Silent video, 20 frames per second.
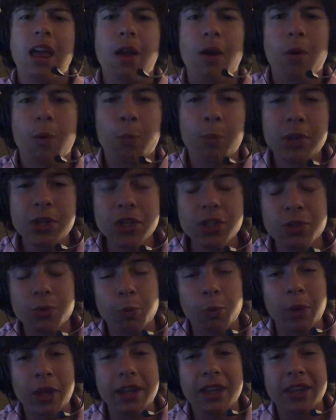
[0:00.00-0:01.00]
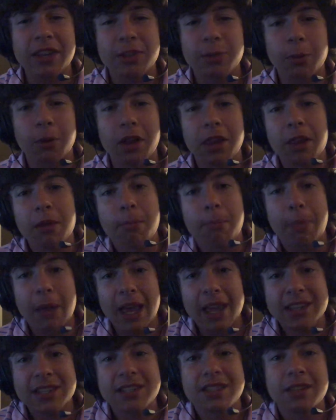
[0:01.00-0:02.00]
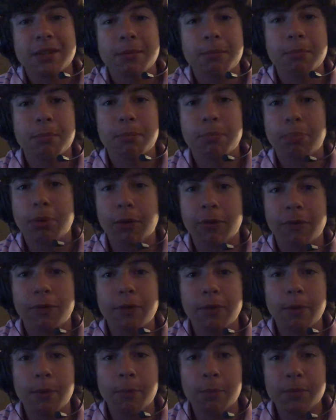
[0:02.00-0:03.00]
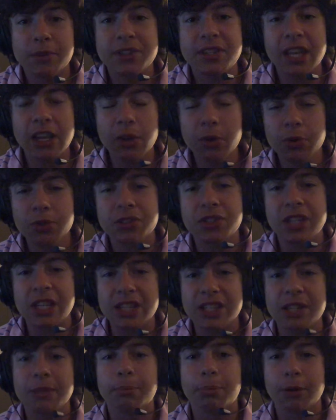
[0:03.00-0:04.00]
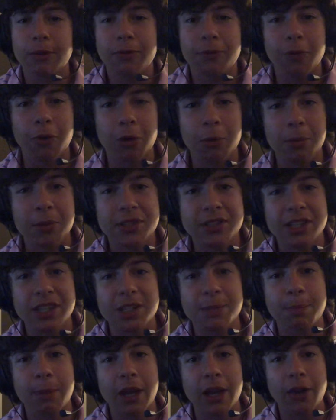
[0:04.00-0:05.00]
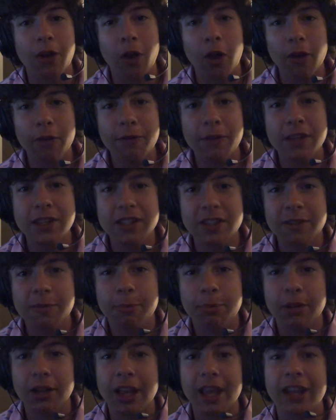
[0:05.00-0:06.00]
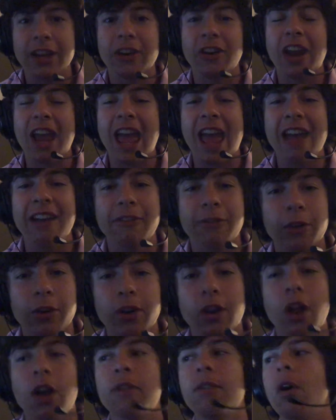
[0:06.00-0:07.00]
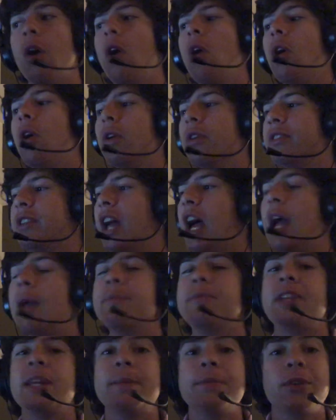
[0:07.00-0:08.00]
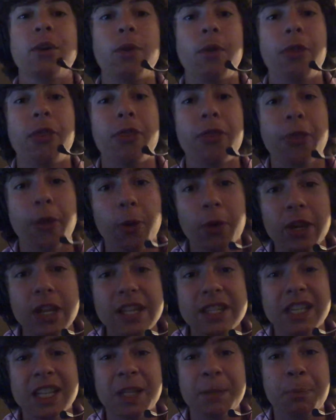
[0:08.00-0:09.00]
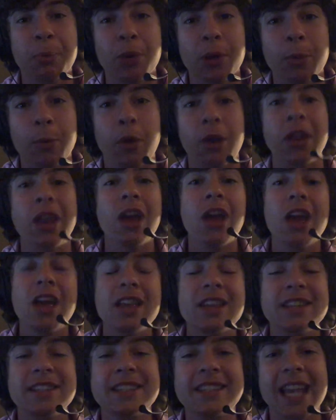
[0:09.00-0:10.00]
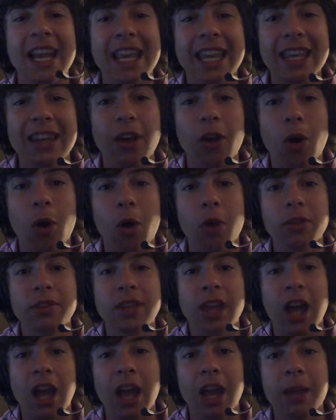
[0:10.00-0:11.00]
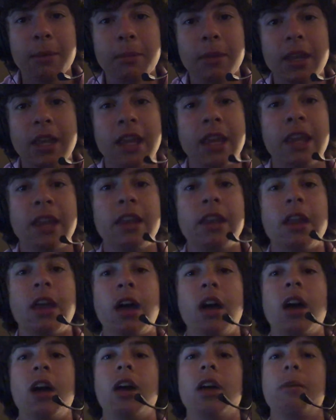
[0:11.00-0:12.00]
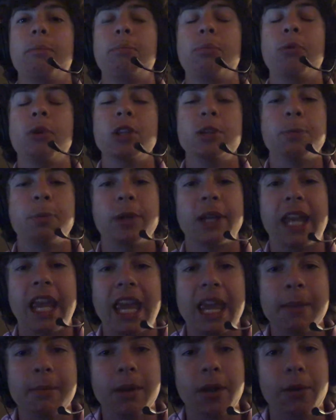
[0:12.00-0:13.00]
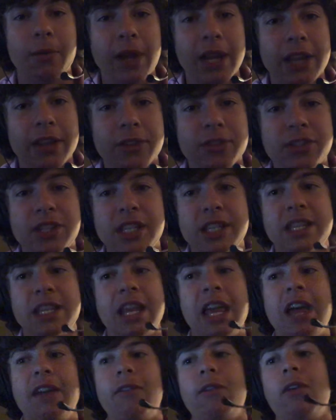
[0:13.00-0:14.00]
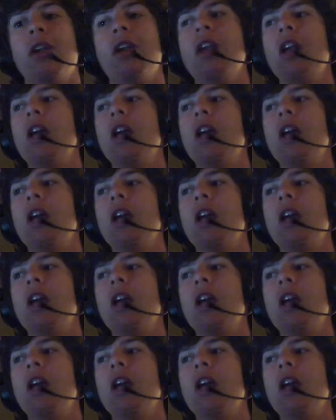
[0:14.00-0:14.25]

We just witnessed one of the best single-season performances by an offensive player ever of all time. James Harden, 36.1, second all-time in points per game in a regular season ever.